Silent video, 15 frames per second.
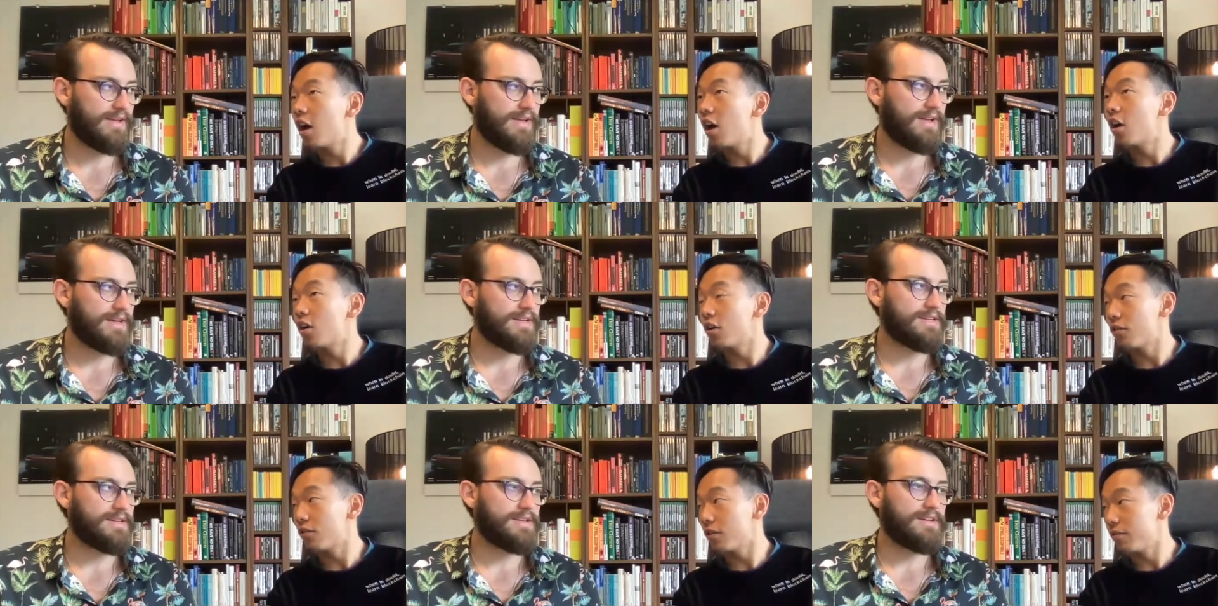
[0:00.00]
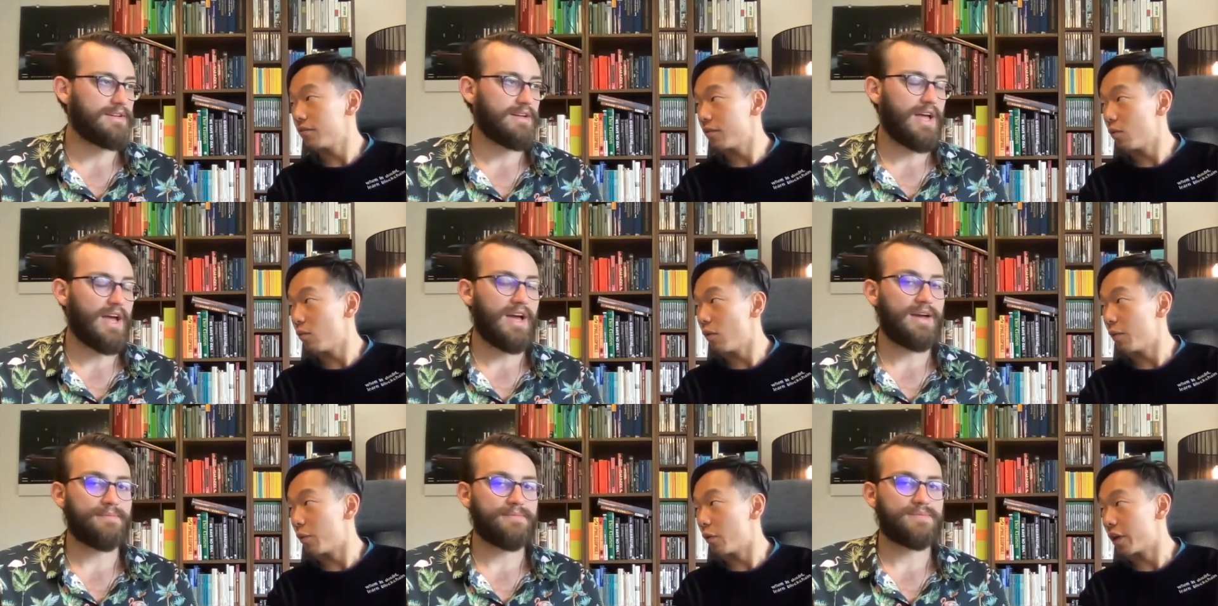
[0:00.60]
Speaker 1: Heard of him?
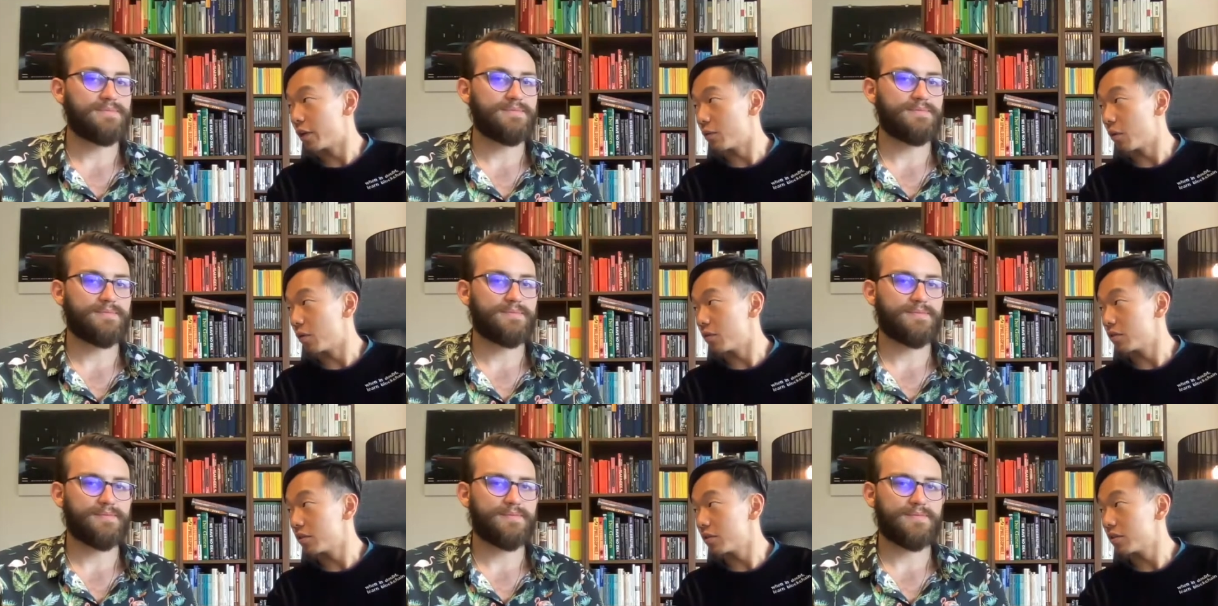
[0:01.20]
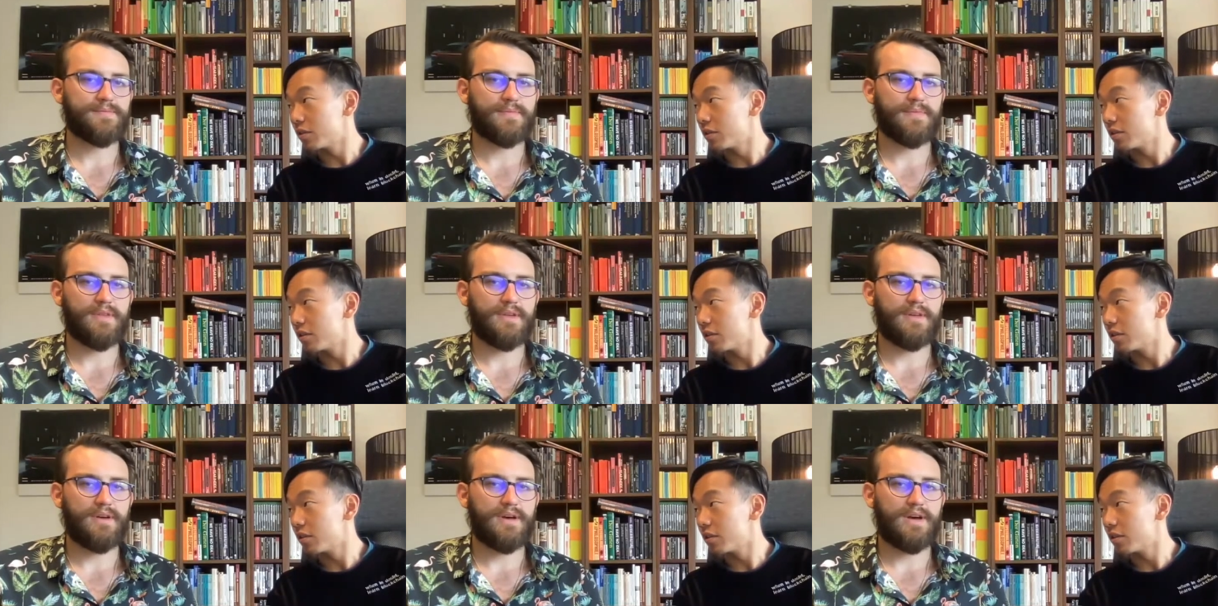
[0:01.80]
Speaker 2: What um, book he wrote?
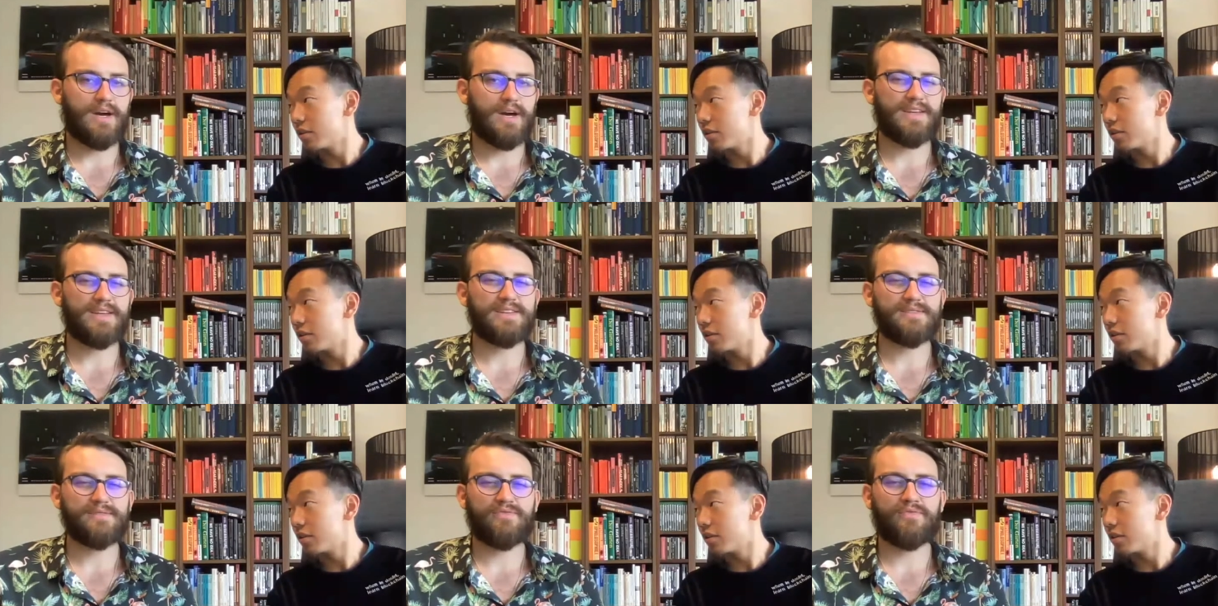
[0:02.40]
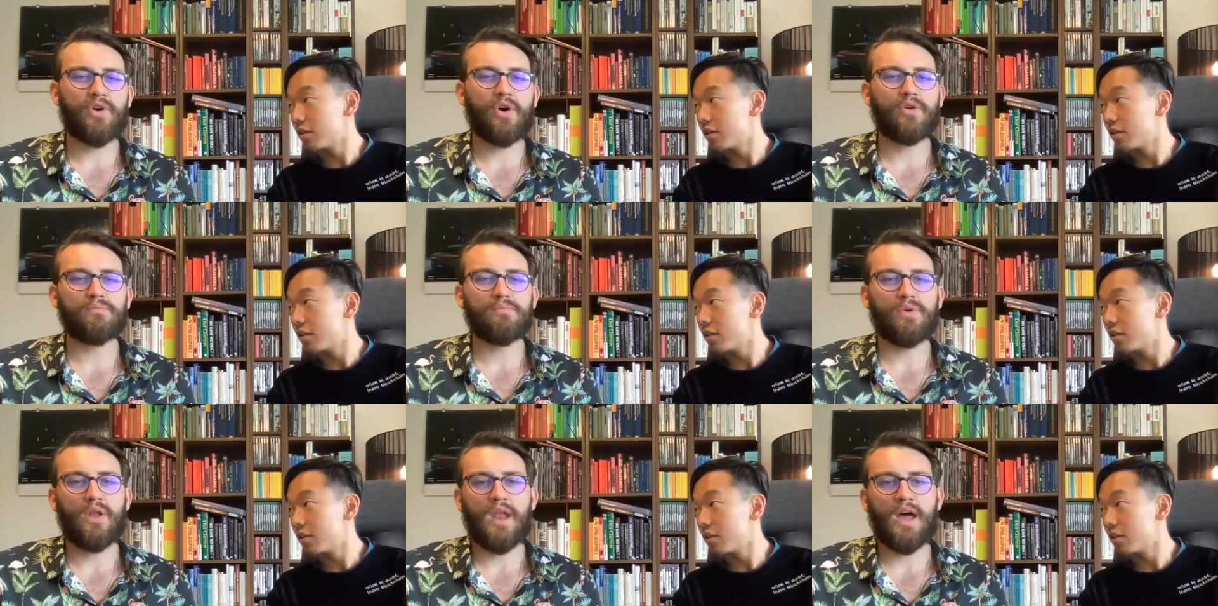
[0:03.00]
Uh, he
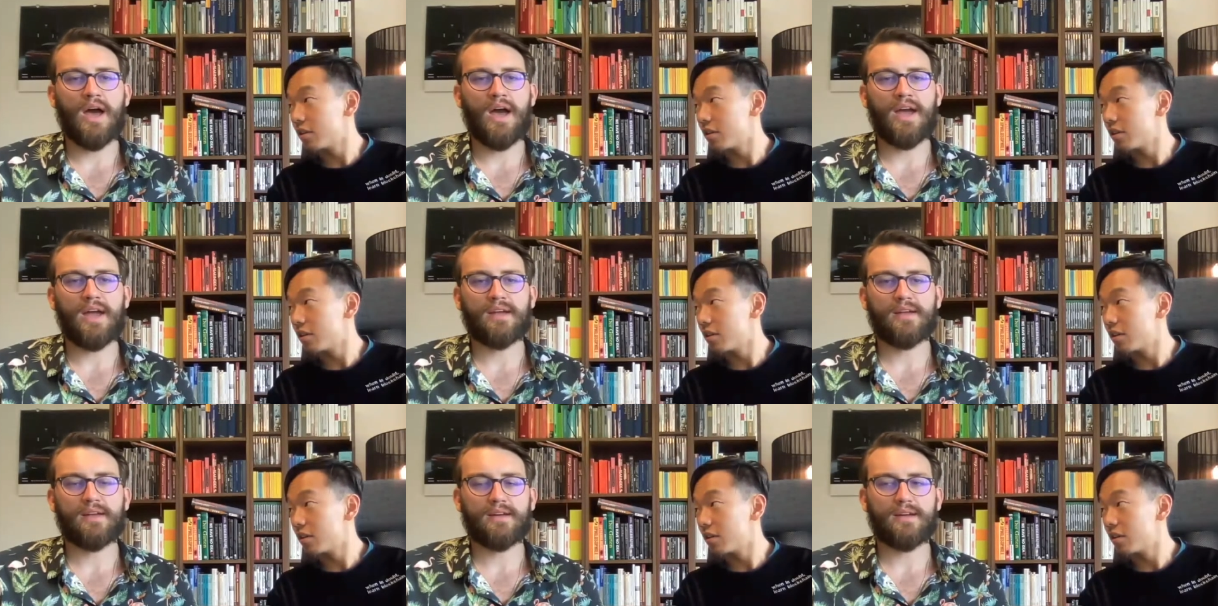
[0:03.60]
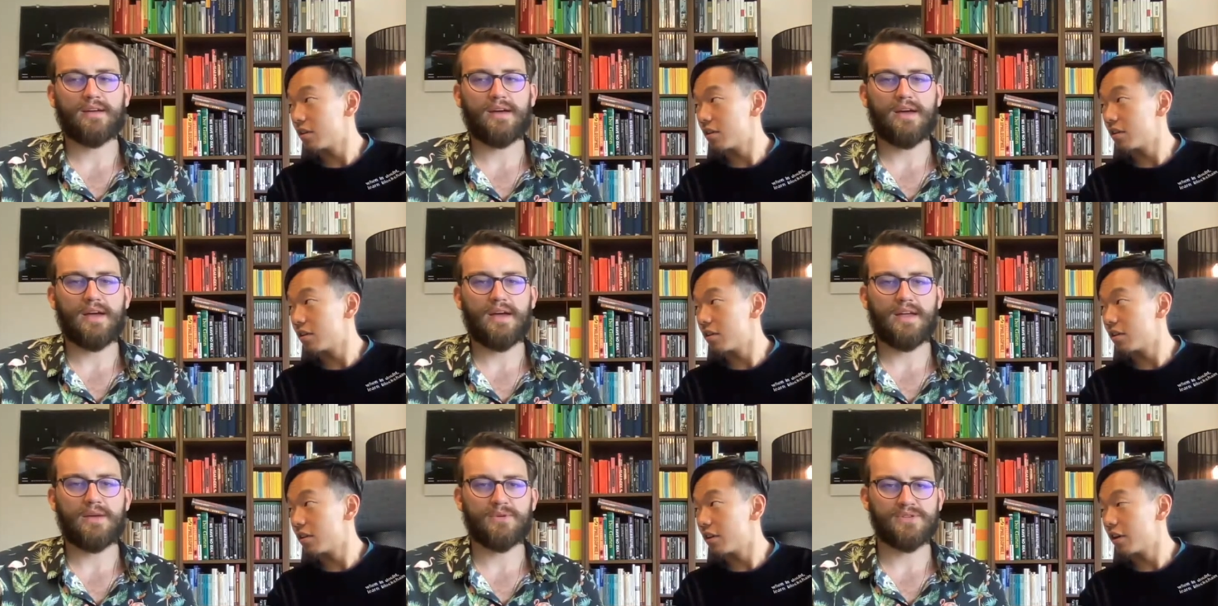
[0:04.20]
wrote more like
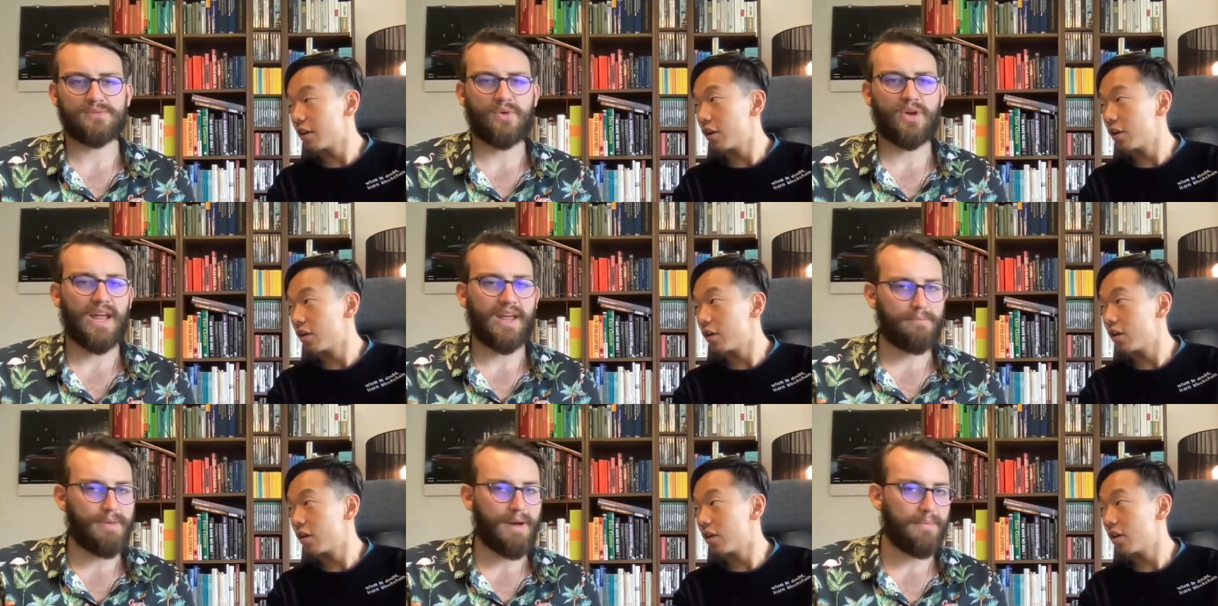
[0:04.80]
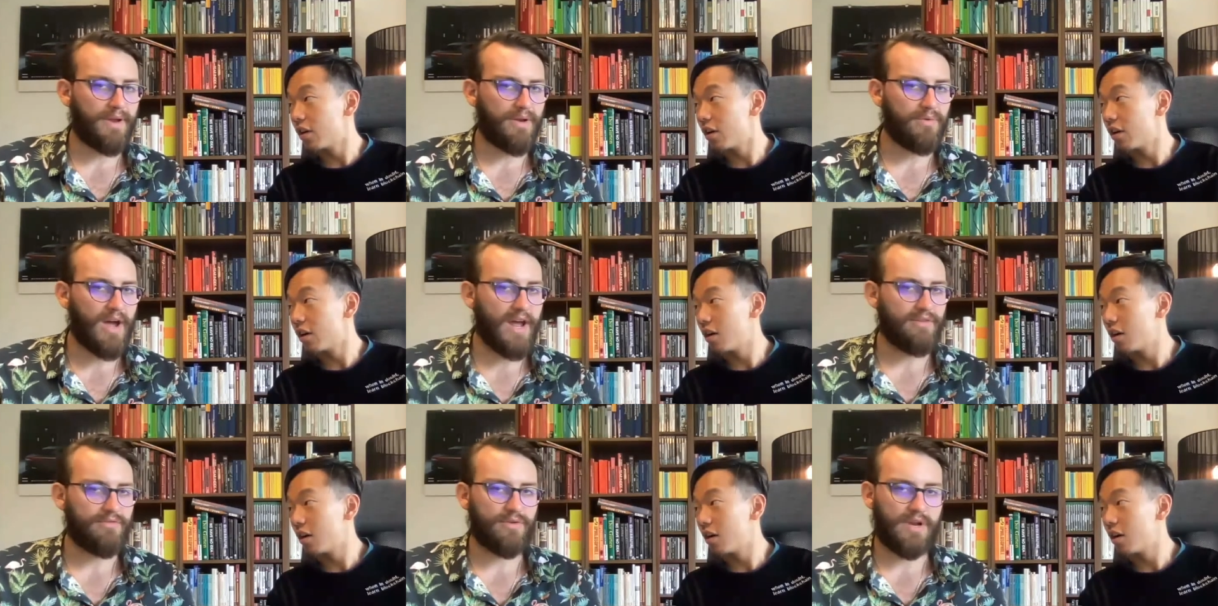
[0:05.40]
he was more like a public
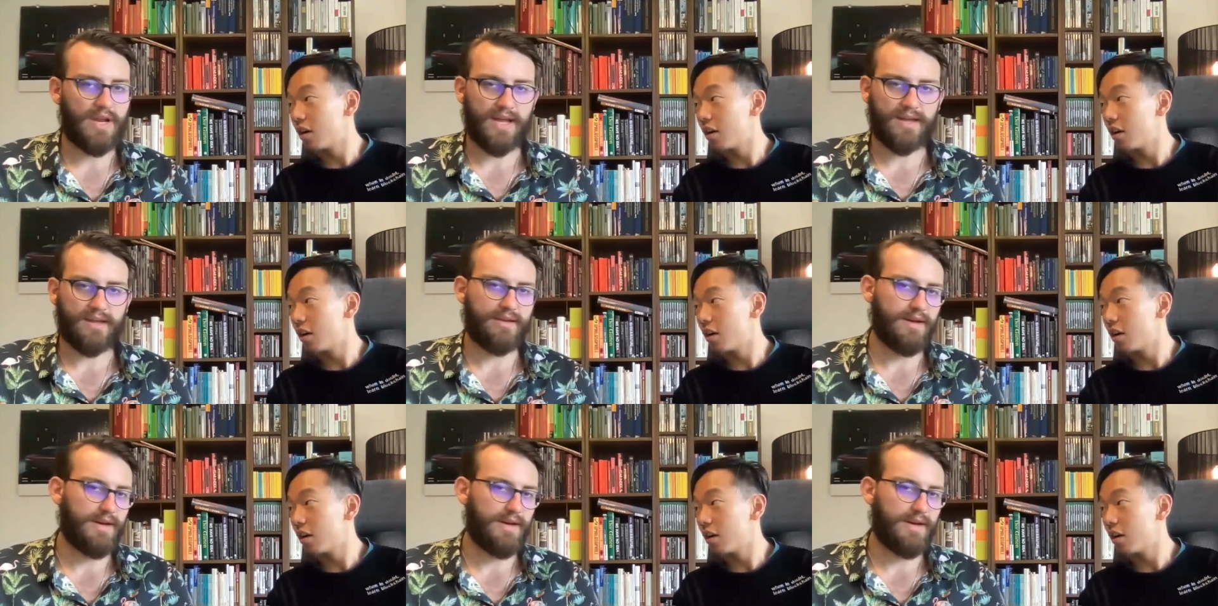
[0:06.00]
writer for like